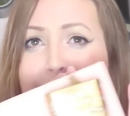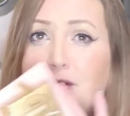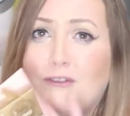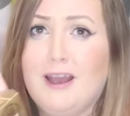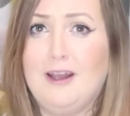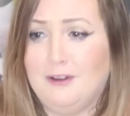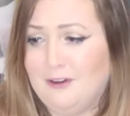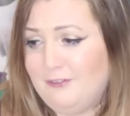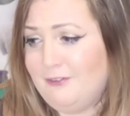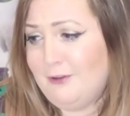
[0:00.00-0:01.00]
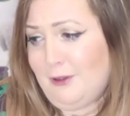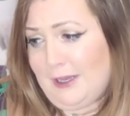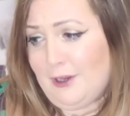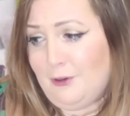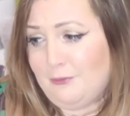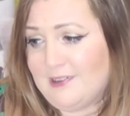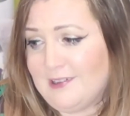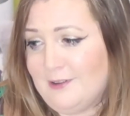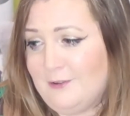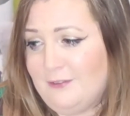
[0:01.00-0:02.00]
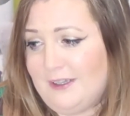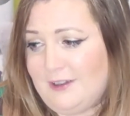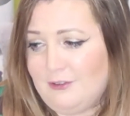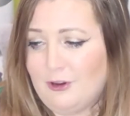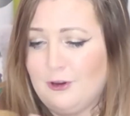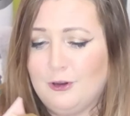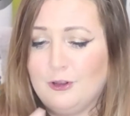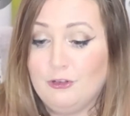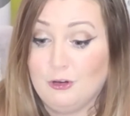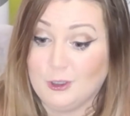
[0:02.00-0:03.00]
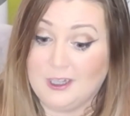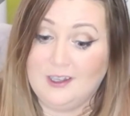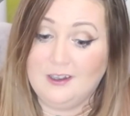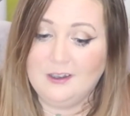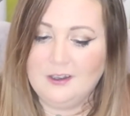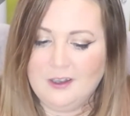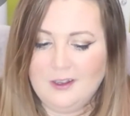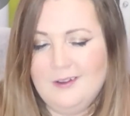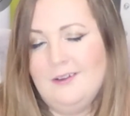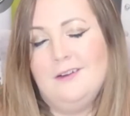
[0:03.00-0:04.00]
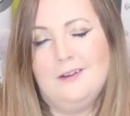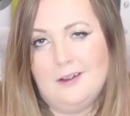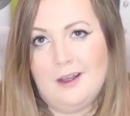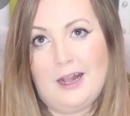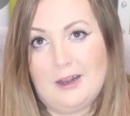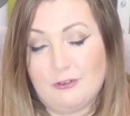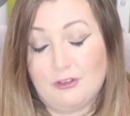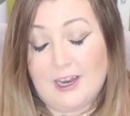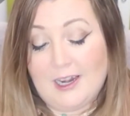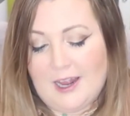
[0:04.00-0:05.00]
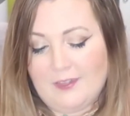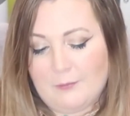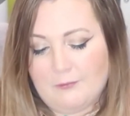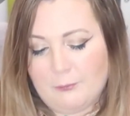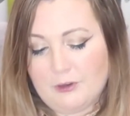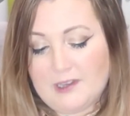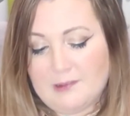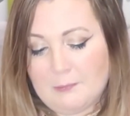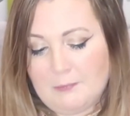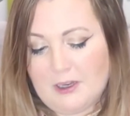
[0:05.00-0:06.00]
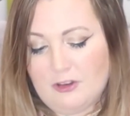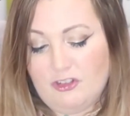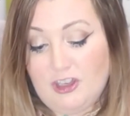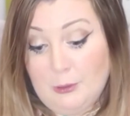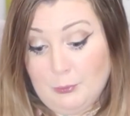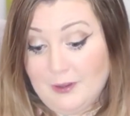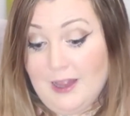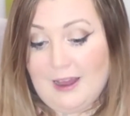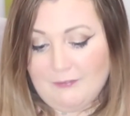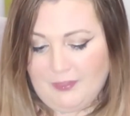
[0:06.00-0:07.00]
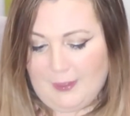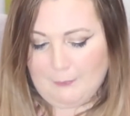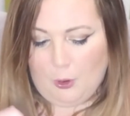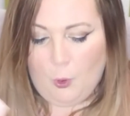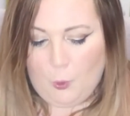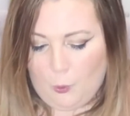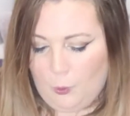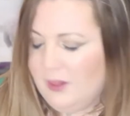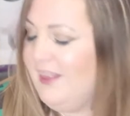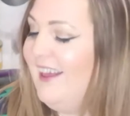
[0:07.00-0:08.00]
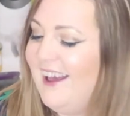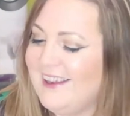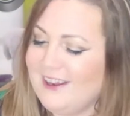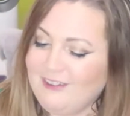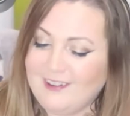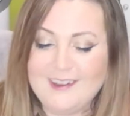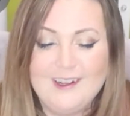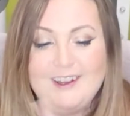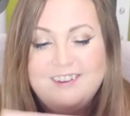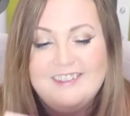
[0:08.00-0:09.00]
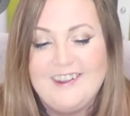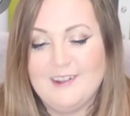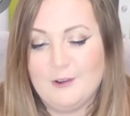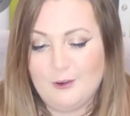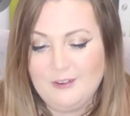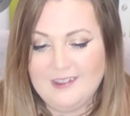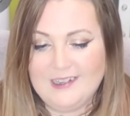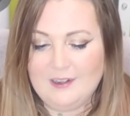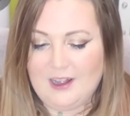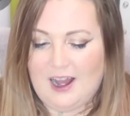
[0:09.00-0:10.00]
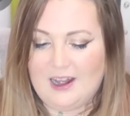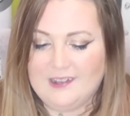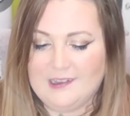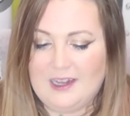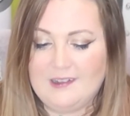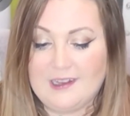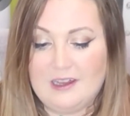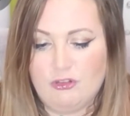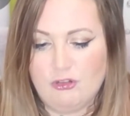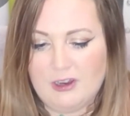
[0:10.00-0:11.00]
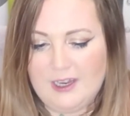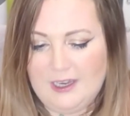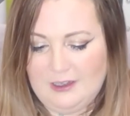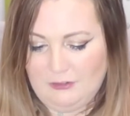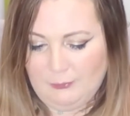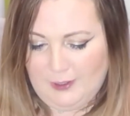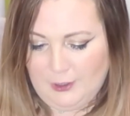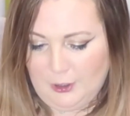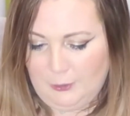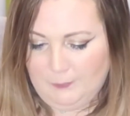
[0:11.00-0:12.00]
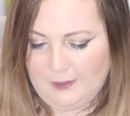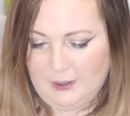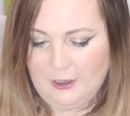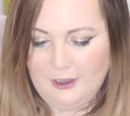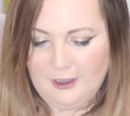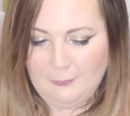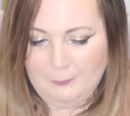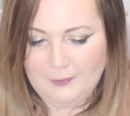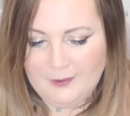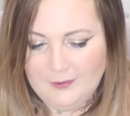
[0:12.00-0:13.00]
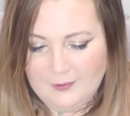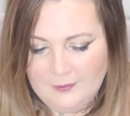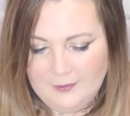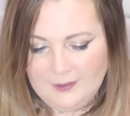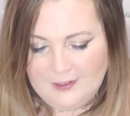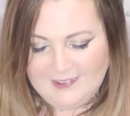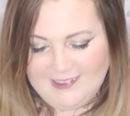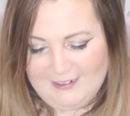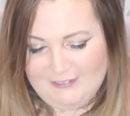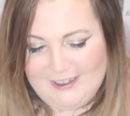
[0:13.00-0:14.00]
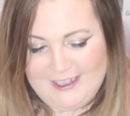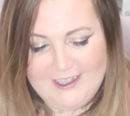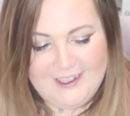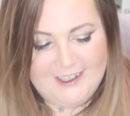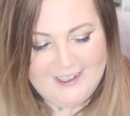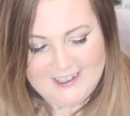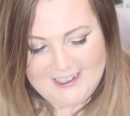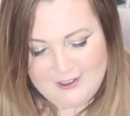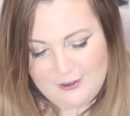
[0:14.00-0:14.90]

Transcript: which I love. Like, who doesn't love Lindor chocolate? i to try and hide them from Jasmine because she will have them all. And then she's included this gorgeous little card. So let's get straight into it and open it up. Let's have a look.